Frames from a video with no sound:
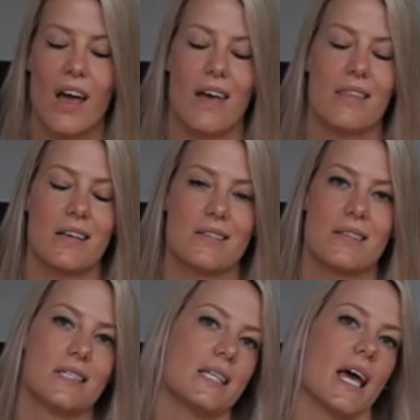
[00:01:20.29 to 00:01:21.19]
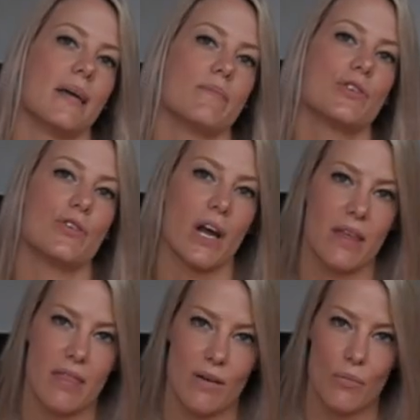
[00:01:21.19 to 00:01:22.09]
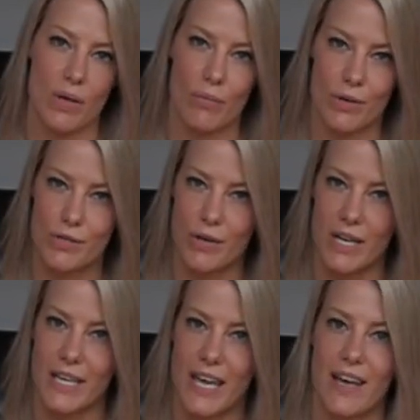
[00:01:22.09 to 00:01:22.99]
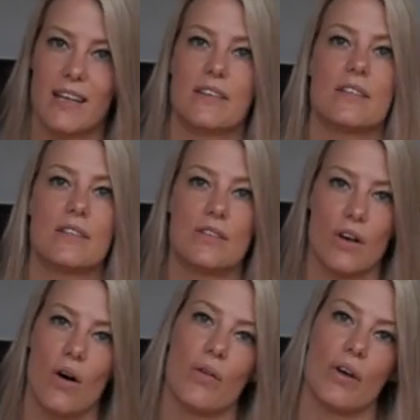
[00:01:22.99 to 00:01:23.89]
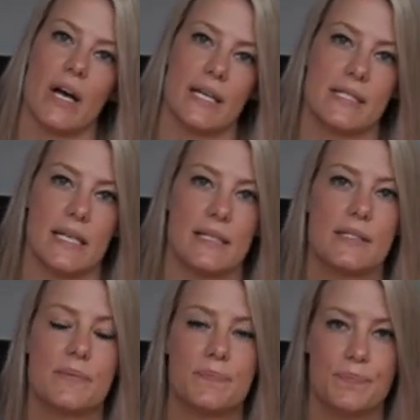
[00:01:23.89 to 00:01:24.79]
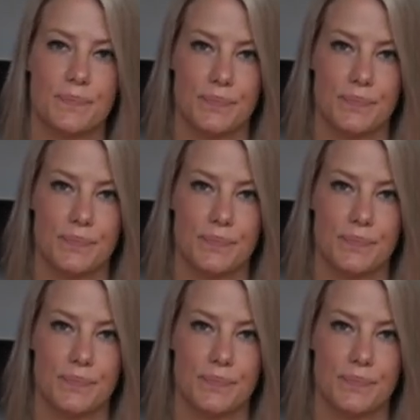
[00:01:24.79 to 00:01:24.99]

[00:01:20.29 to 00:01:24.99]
And that's the same strength that we want to try to get to hold our handstands.